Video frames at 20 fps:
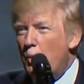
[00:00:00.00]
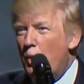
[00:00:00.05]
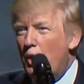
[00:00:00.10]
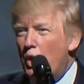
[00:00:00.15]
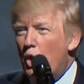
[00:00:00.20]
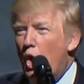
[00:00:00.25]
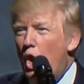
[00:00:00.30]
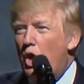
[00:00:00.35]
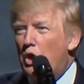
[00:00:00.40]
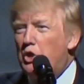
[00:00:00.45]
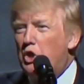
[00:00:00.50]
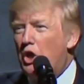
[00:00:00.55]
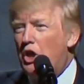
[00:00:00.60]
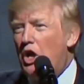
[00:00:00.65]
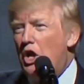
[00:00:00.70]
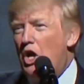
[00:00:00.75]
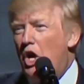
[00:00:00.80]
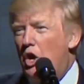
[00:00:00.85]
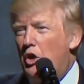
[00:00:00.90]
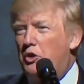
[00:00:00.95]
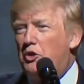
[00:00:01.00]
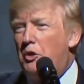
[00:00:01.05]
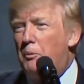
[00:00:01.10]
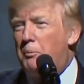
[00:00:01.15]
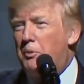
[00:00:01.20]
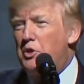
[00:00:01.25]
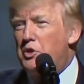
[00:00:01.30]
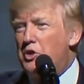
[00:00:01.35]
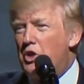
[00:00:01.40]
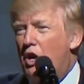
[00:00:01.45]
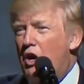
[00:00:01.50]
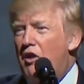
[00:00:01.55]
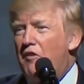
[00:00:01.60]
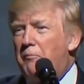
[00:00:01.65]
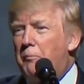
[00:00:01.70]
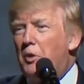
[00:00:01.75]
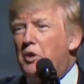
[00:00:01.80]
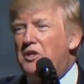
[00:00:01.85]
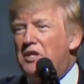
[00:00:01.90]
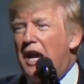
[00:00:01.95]
We all took an oath to
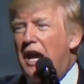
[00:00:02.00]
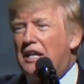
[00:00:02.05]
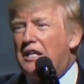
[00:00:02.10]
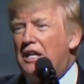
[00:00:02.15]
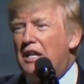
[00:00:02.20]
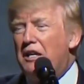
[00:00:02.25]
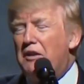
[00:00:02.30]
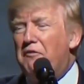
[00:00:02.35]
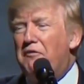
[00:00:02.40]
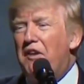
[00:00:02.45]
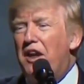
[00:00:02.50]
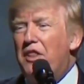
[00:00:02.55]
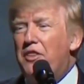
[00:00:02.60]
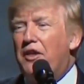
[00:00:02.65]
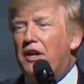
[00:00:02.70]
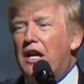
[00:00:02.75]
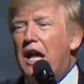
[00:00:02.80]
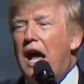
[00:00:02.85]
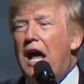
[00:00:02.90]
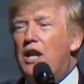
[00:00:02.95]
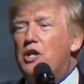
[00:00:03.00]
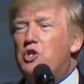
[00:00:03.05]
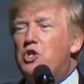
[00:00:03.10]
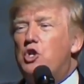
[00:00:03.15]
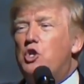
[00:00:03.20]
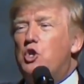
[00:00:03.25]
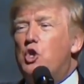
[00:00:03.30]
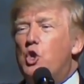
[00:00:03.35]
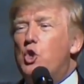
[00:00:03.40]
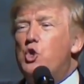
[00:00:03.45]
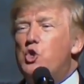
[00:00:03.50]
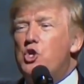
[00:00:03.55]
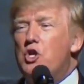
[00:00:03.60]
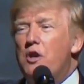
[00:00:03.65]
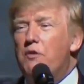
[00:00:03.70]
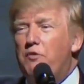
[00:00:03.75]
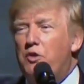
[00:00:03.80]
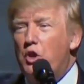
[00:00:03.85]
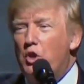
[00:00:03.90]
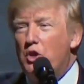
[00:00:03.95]
preserve, protect, and defend the
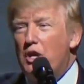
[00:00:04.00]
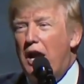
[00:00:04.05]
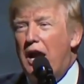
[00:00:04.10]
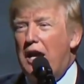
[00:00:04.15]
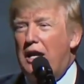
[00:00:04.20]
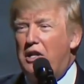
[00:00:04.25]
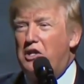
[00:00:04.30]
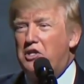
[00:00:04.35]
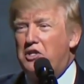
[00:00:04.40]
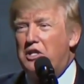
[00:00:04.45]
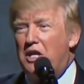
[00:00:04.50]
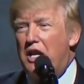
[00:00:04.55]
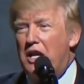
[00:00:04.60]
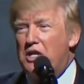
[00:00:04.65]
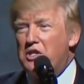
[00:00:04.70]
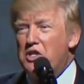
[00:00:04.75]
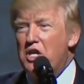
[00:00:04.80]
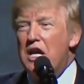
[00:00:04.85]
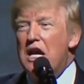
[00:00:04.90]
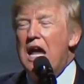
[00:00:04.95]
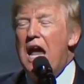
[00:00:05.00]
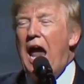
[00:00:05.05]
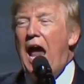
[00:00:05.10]
Constitution of the United States,